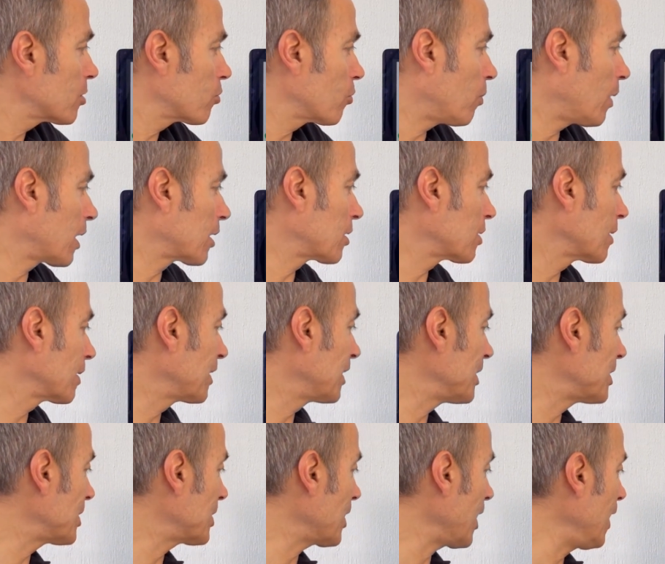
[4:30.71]
what the
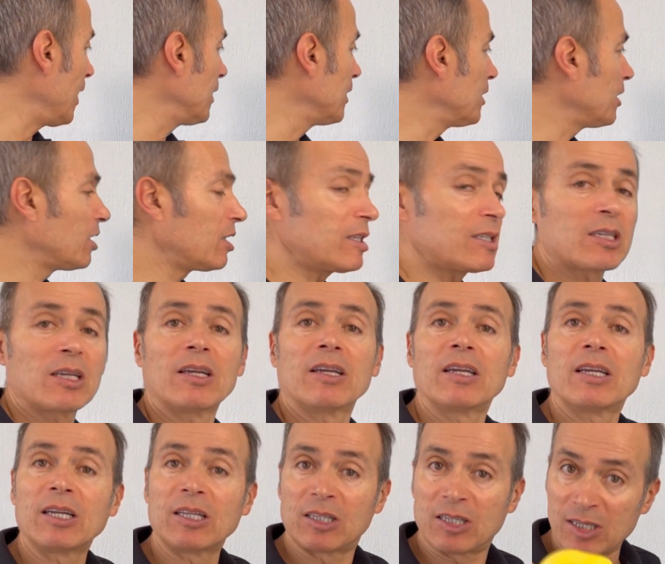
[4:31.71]
cell needs,
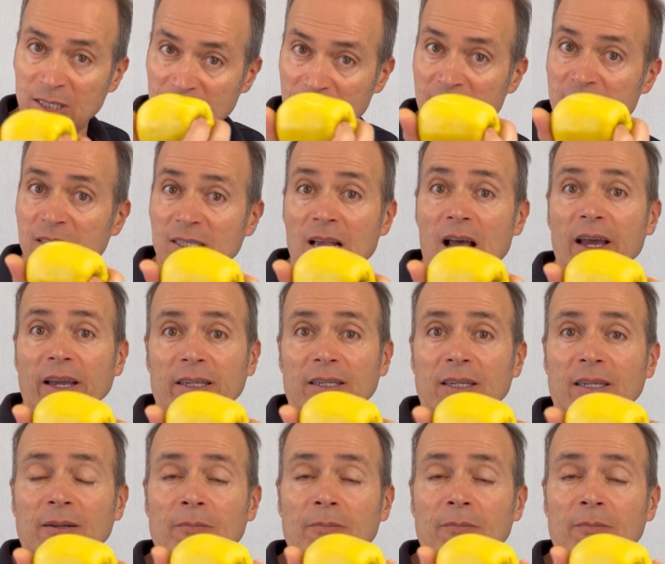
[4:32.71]
it is inside.